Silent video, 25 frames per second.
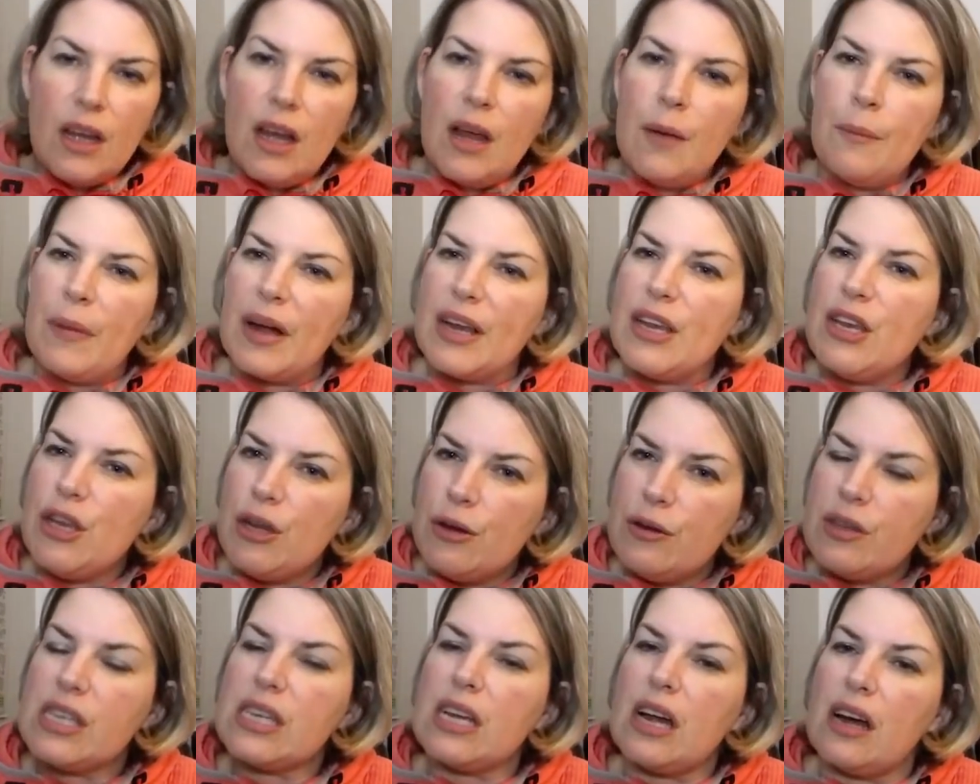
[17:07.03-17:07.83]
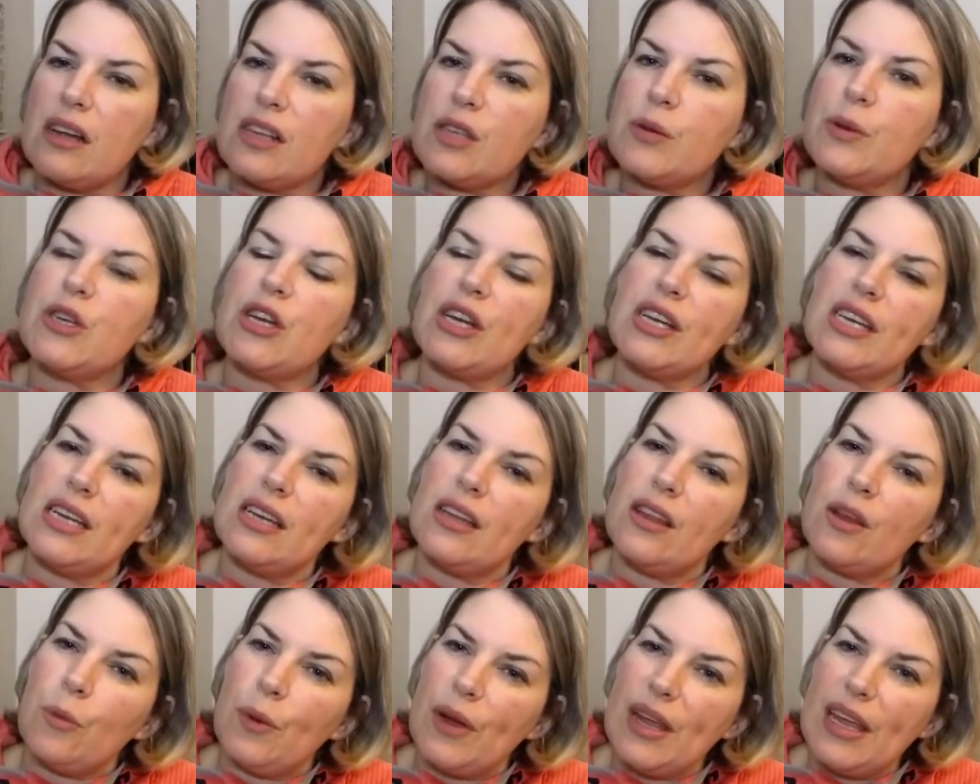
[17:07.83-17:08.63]
my new starts, which I did at
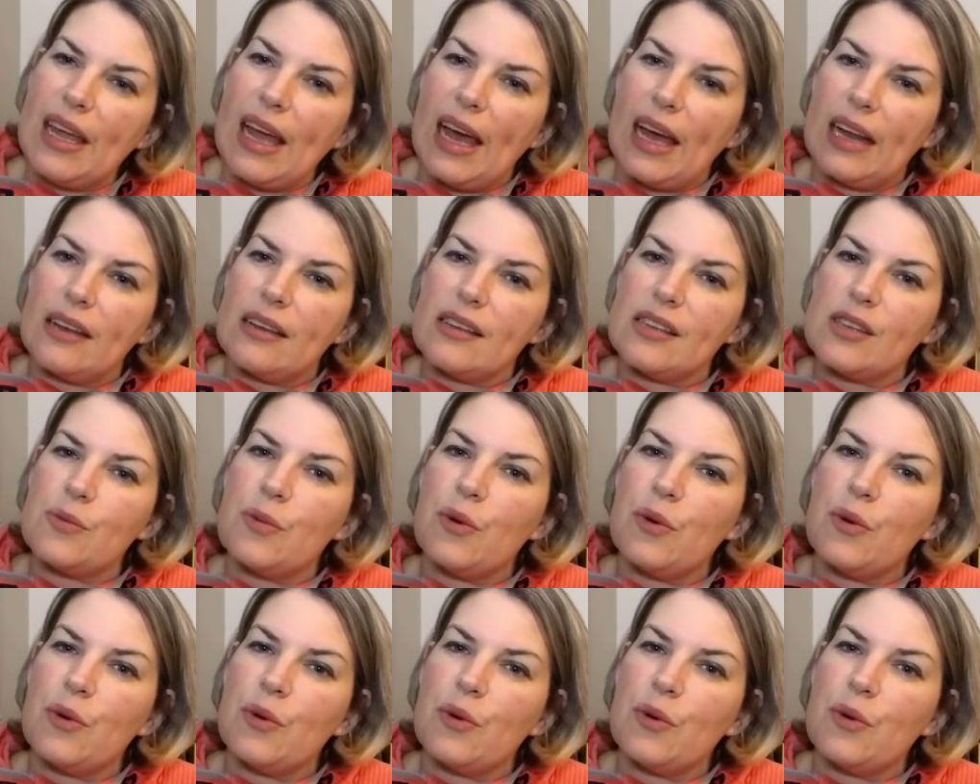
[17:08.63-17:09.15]
the weekends,